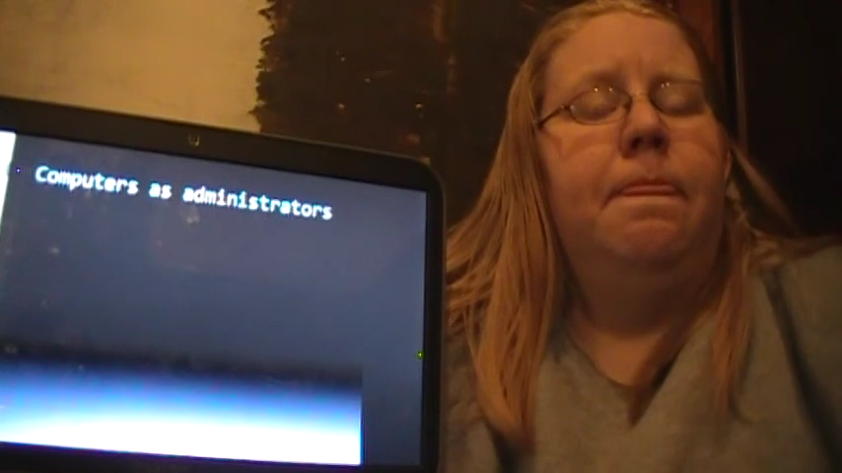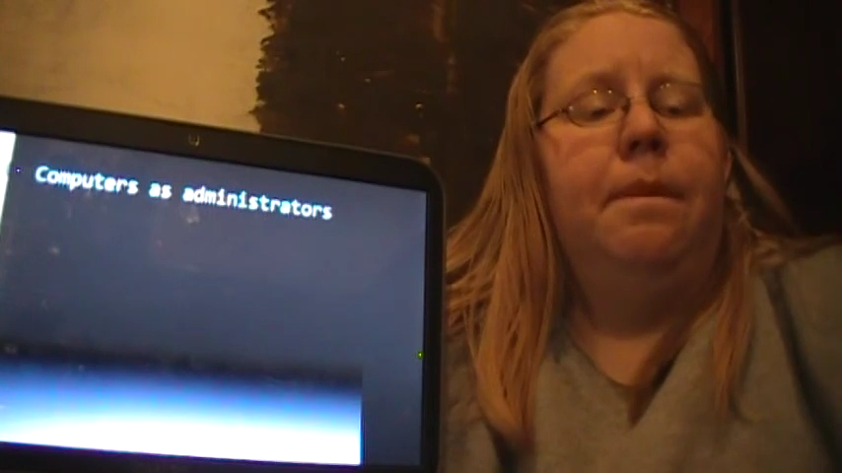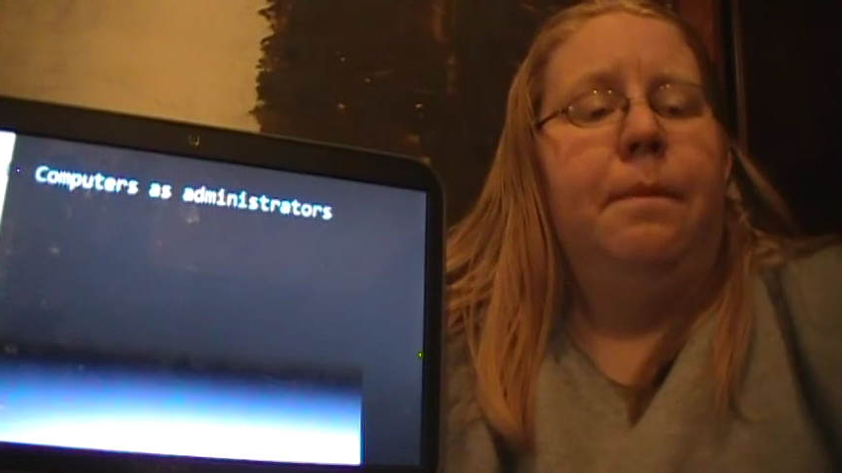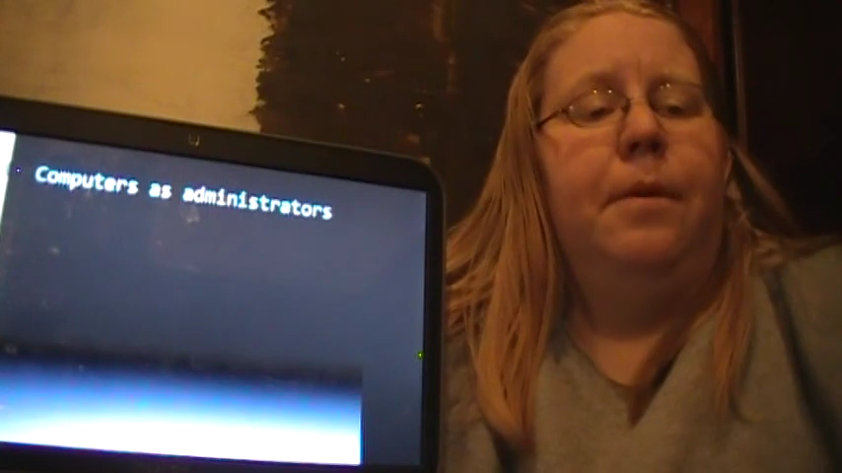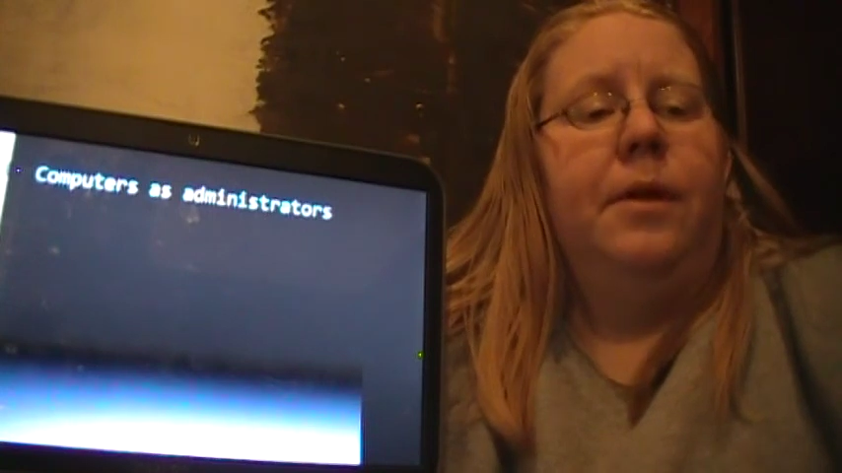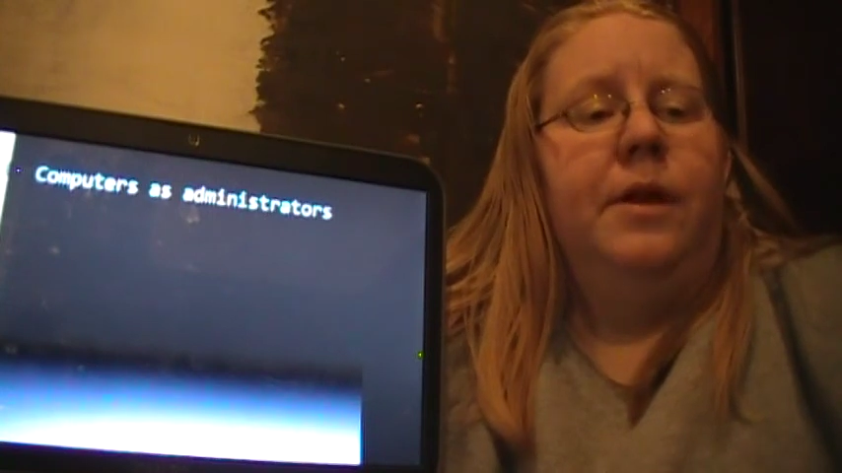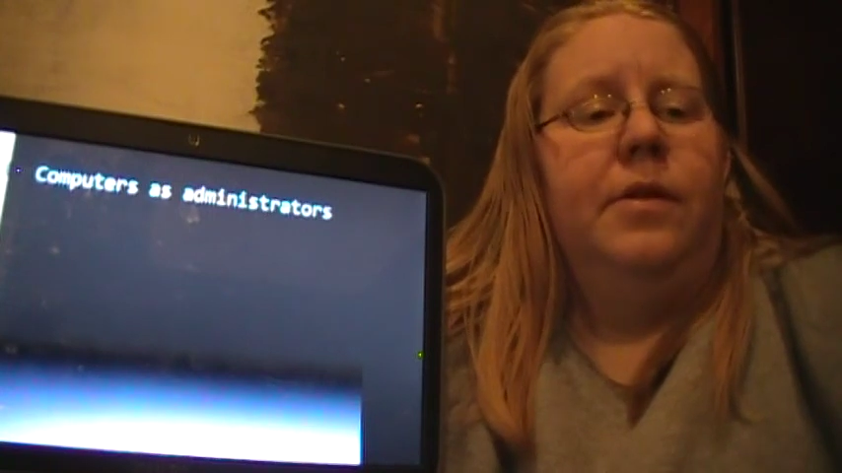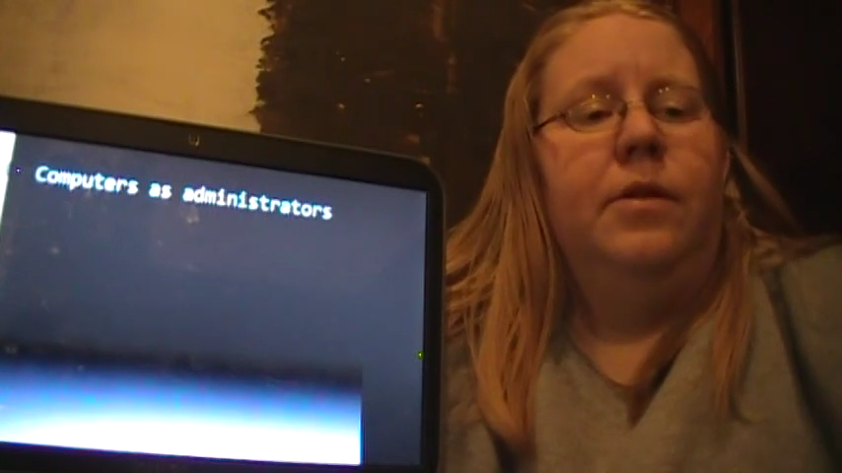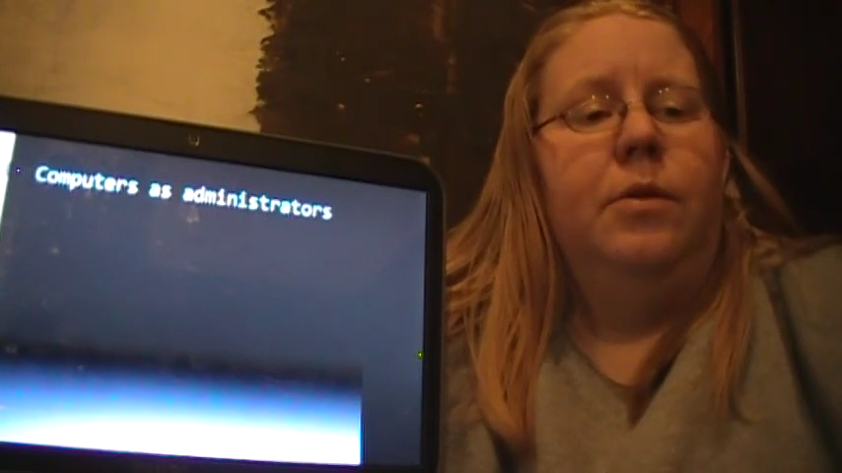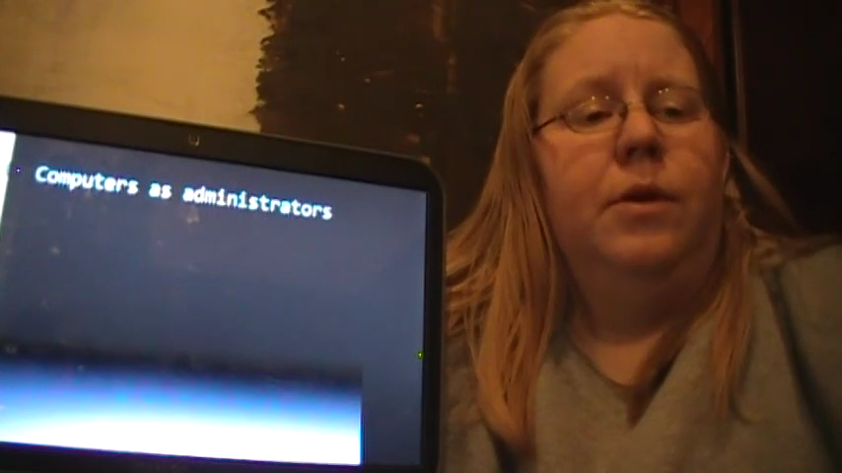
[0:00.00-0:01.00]
the
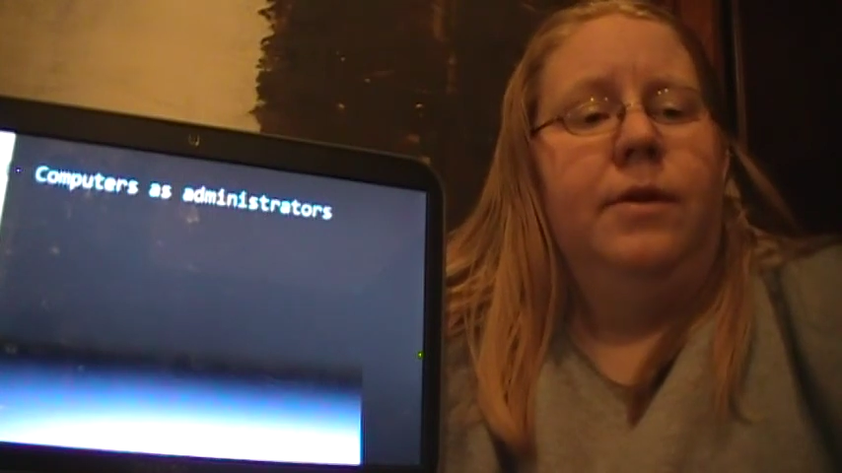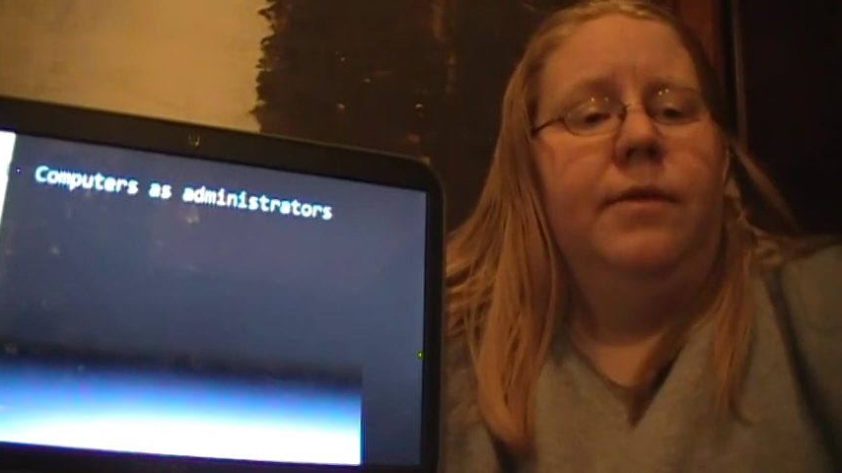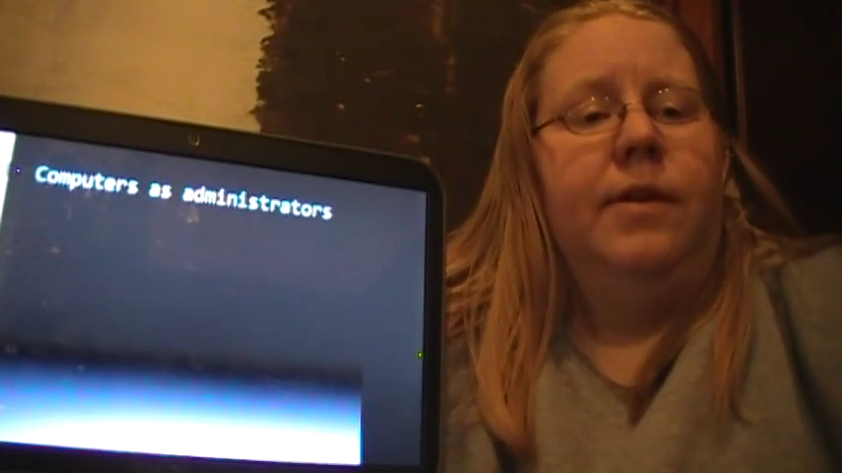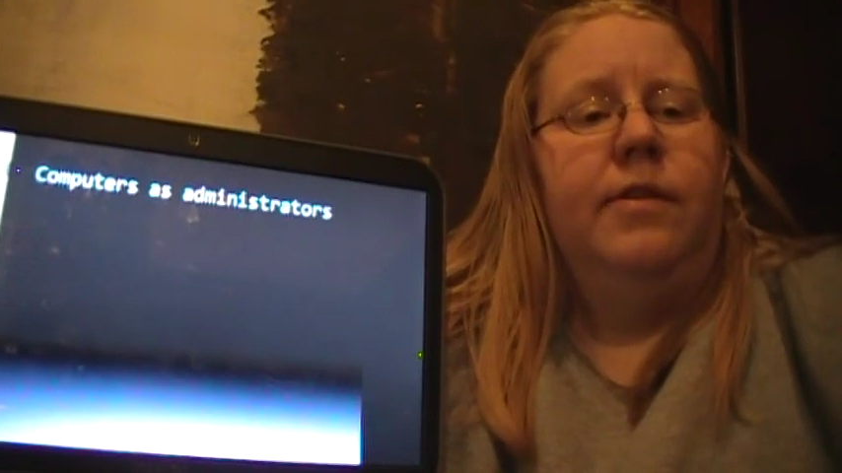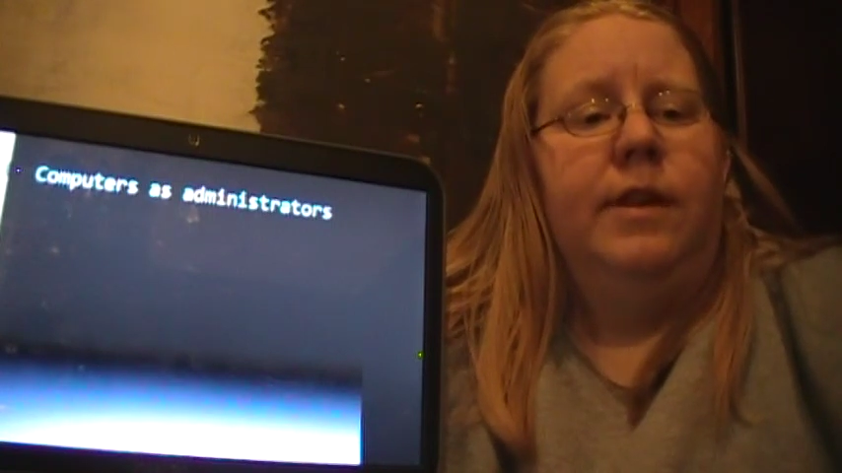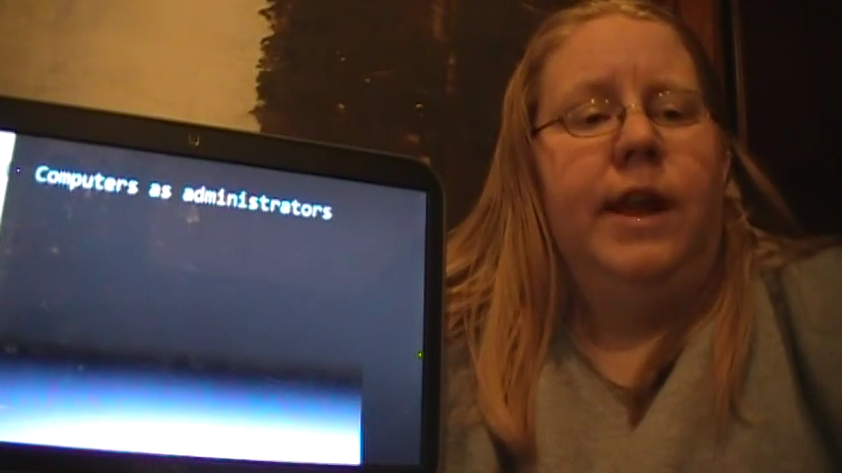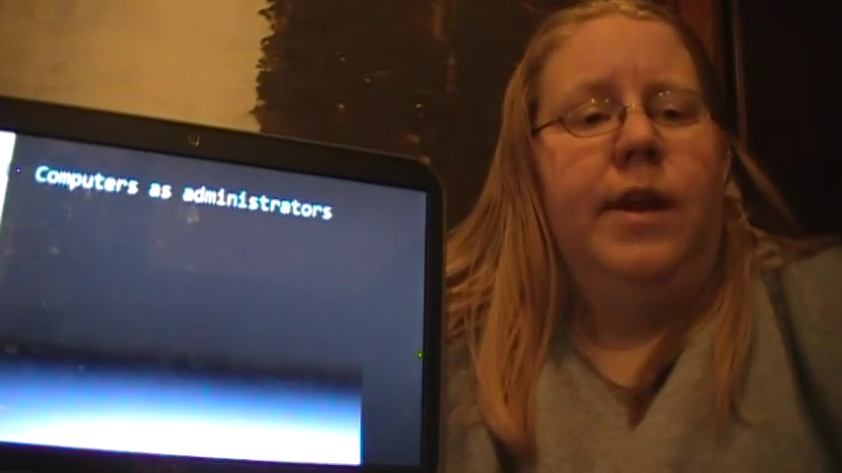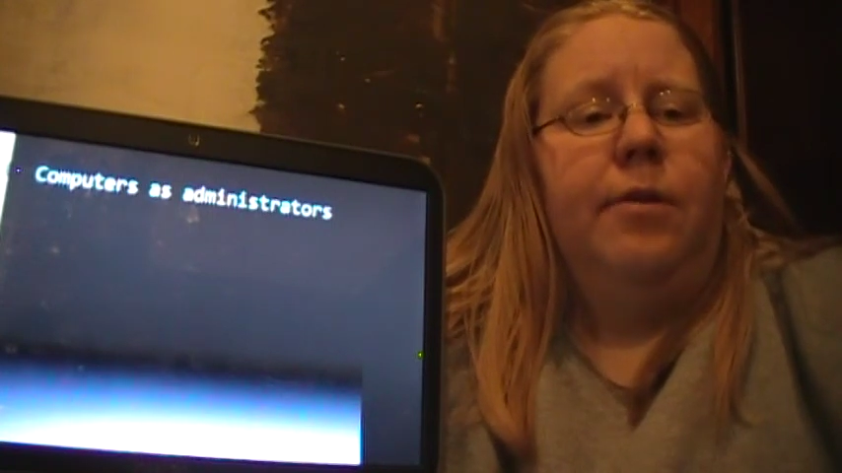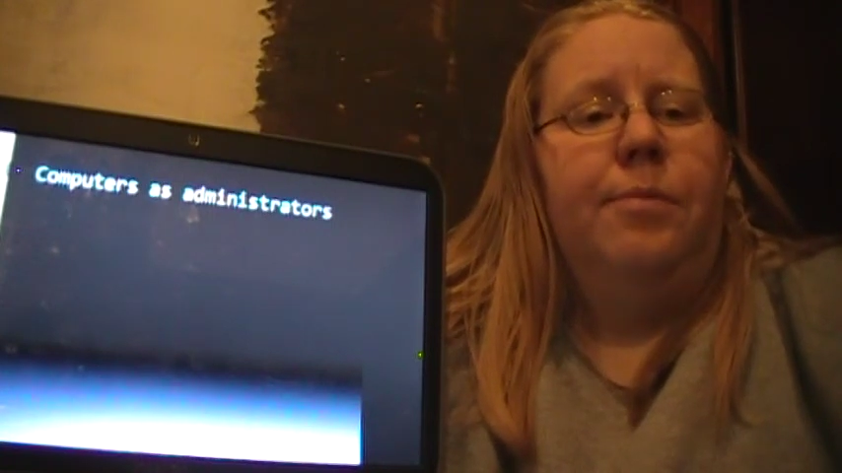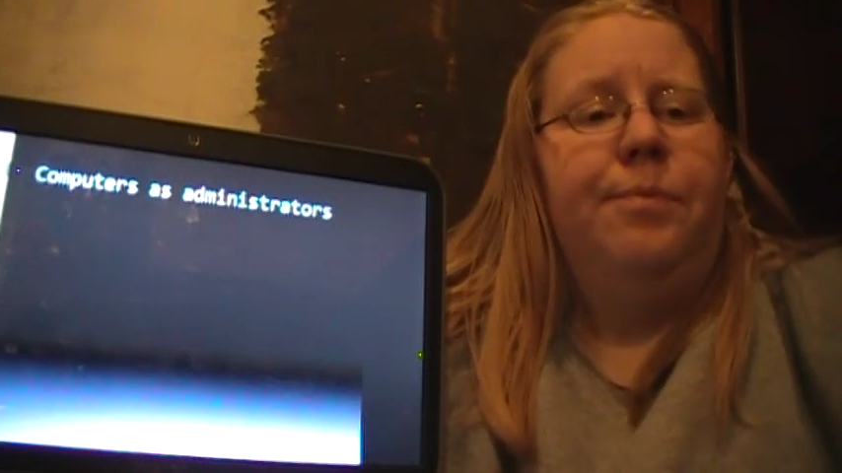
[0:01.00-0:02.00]
police or an investigator.